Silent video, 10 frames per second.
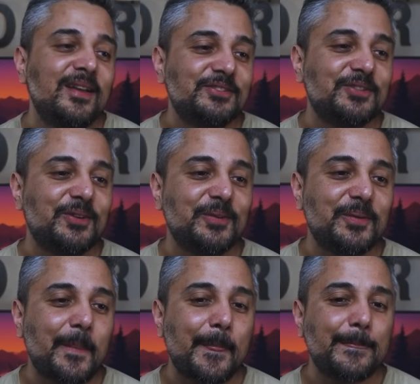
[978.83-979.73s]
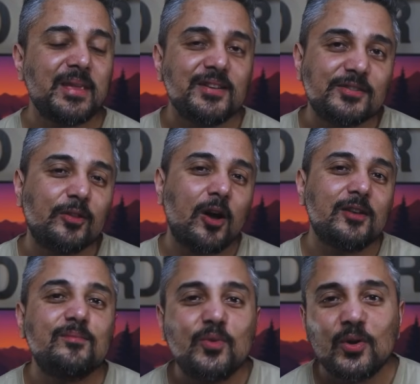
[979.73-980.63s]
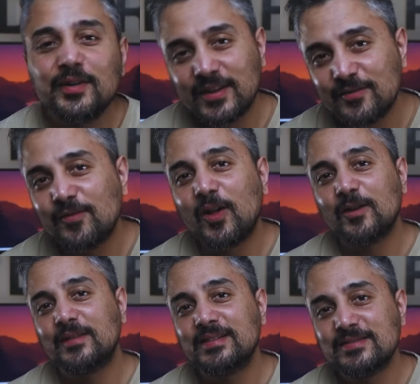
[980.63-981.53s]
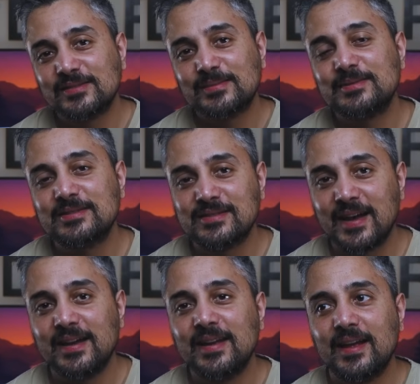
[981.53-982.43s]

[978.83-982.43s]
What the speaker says: So there is a lot more involved in system design,